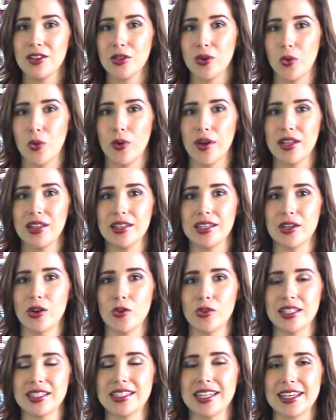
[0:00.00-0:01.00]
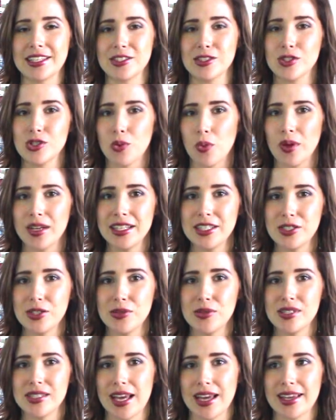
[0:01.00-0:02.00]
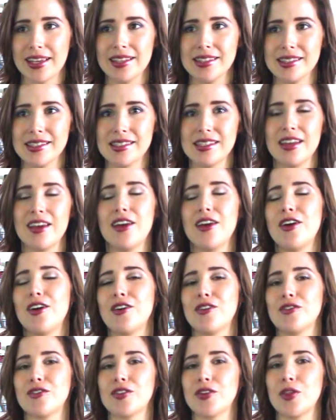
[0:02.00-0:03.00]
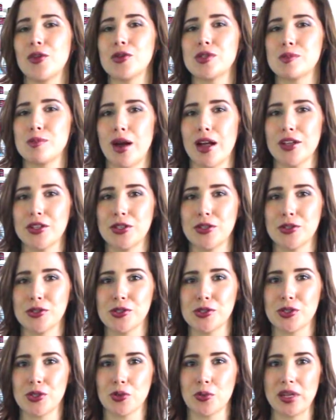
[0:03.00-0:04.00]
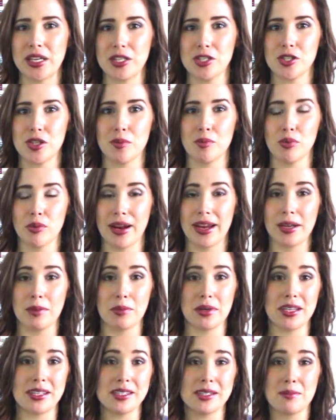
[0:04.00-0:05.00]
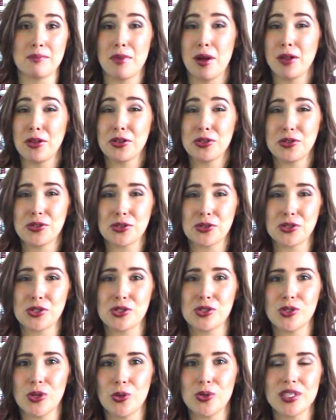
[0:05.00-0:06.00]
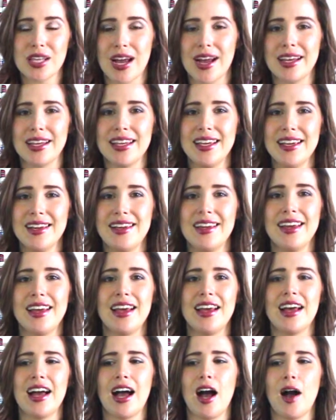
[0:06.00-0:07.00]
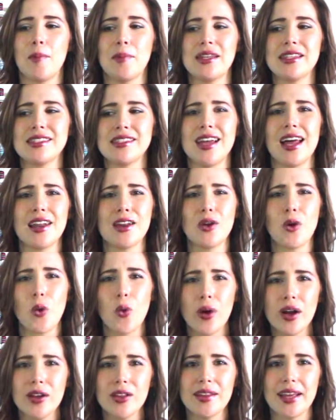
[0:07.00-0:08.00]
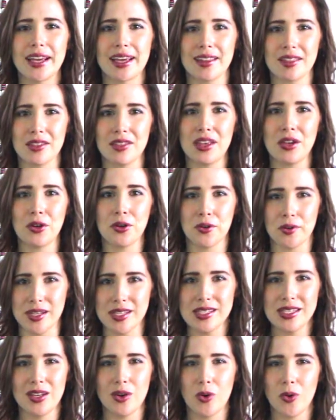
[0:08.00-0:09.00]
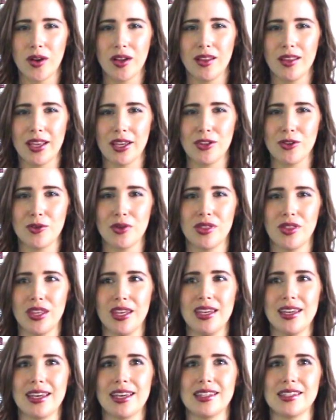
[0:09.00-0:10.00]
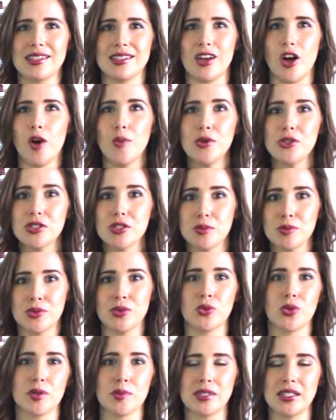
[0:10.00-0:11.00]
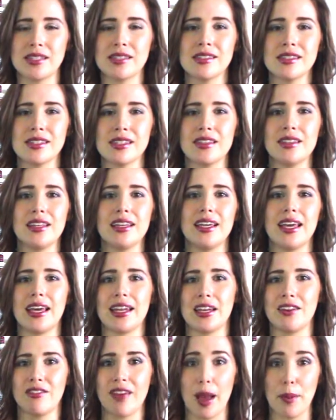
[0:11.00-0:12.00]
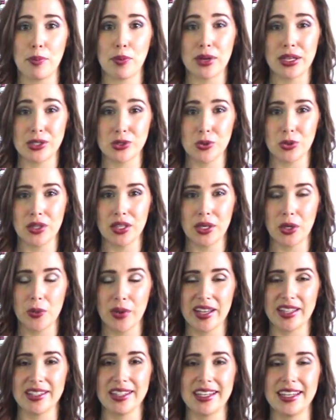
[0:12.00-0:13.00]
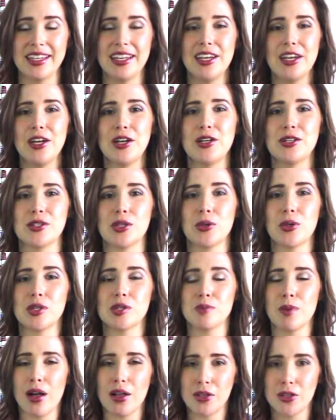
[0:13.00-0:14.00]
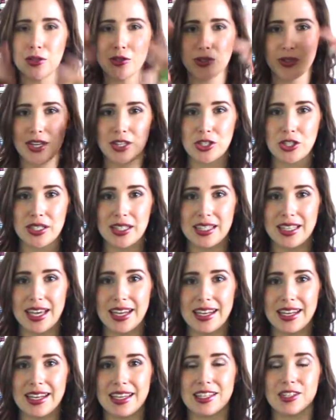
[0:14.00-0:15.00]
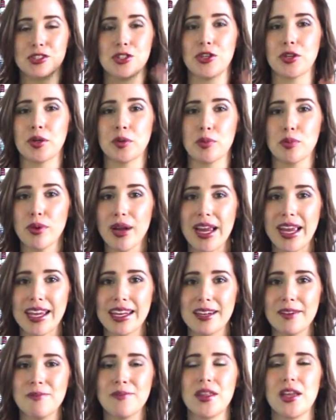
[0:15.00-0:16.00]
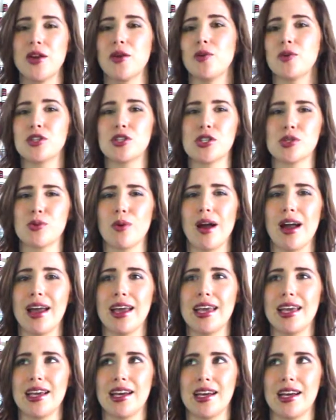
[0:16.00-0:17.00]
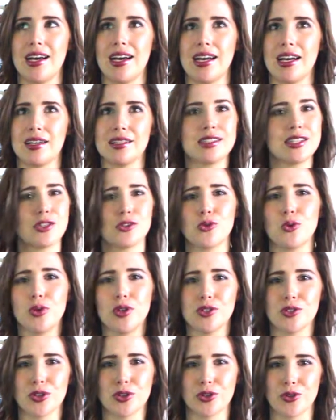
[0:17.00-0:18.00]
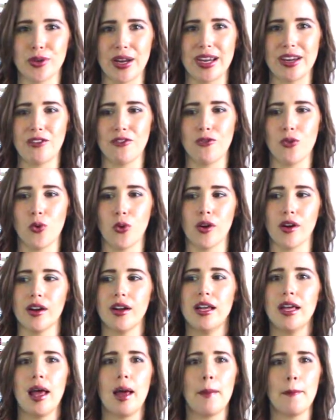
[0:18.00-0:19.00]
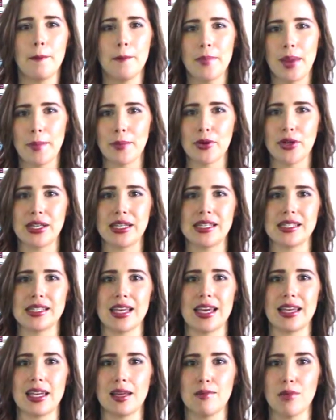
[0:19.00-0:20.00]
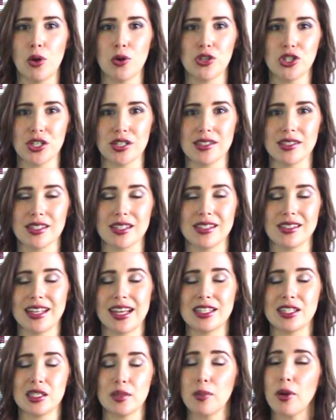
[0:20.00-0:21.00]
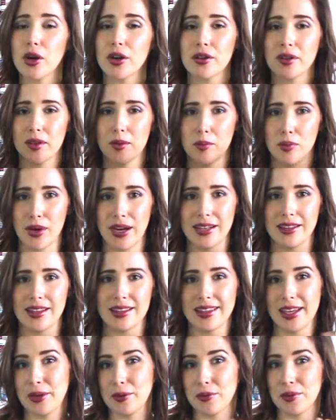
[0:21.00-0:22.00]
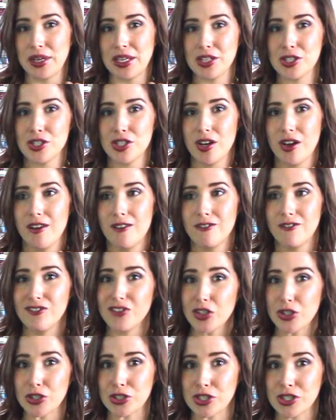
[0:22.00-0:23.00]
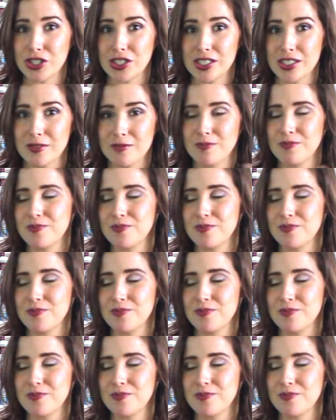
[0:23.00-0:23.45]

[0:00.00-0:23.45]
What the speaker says: an oil, it only takes 22 seconds for those molecules to reach the brain because the molecules are so tiny. It's not an oil like a thick, greasy oil like you would think. It almost absorbs instantly and evaporates really quickly. So those molecules are actually getting to your brain, which is why essential oils are great for memories and emotions, because that's the part of the brain that they reach first.